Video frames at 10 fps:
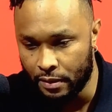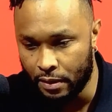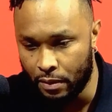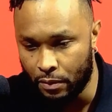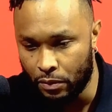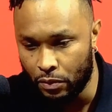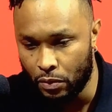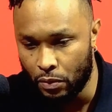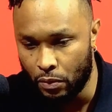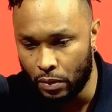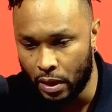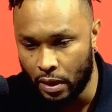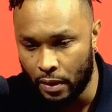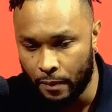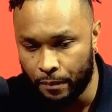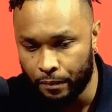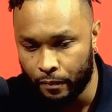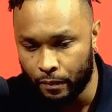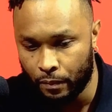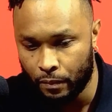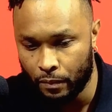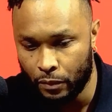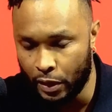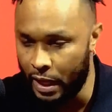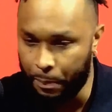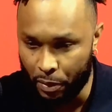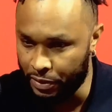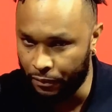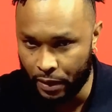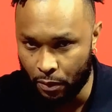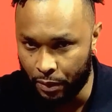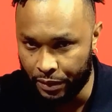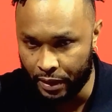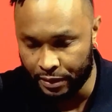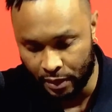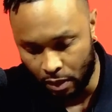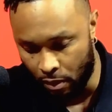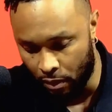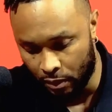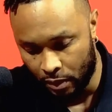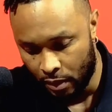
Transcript: you got to persevere when things get hard.